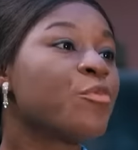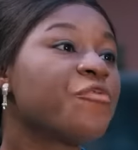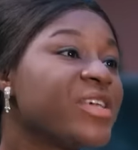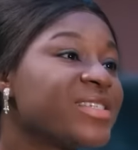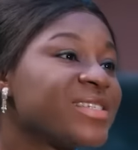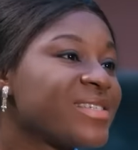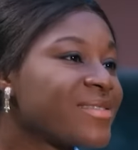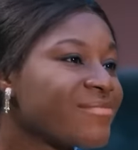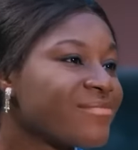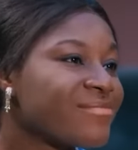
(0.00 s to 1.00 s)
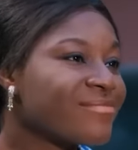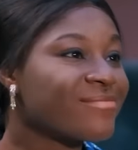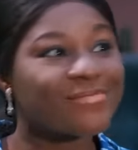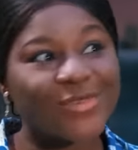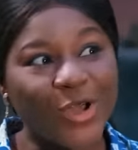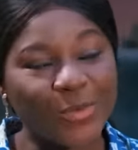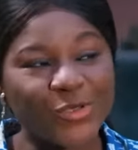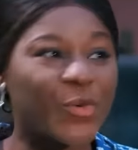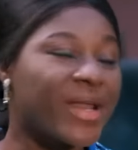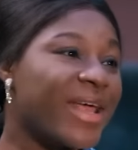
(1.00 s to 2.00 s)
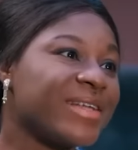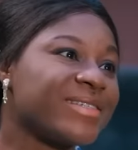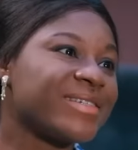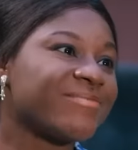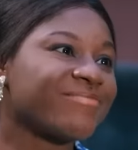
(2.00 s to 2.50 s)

Movies come to an end.